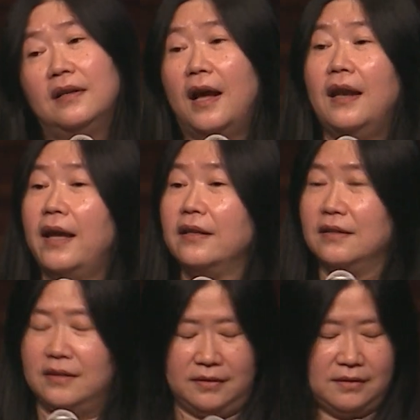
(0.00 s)
I like
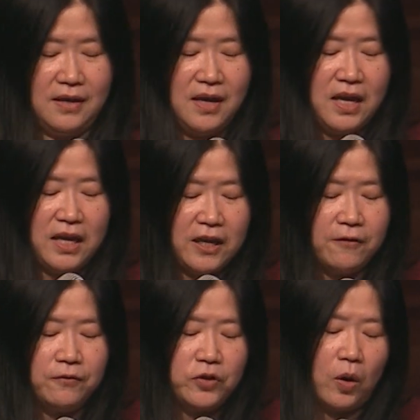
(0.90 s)
this.
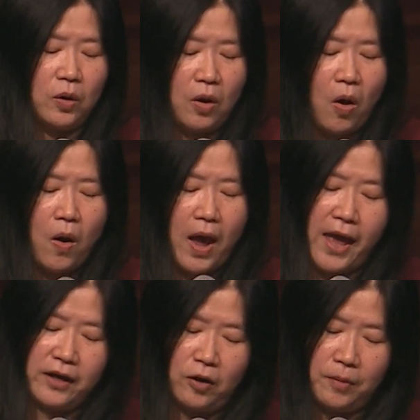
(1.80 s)
If your law
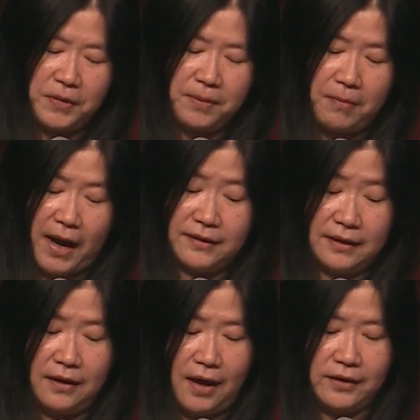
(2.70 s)
had not been my
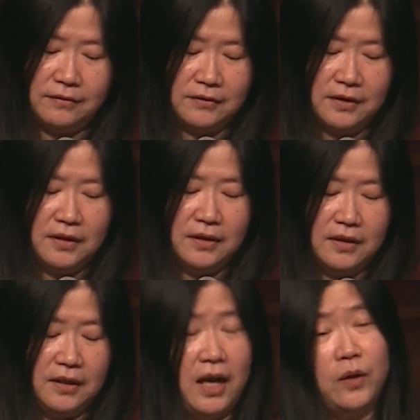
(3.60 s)
delight,
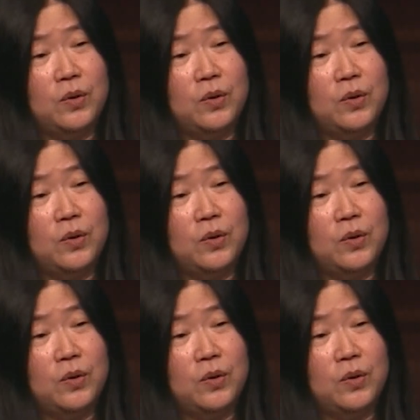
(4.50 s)
in other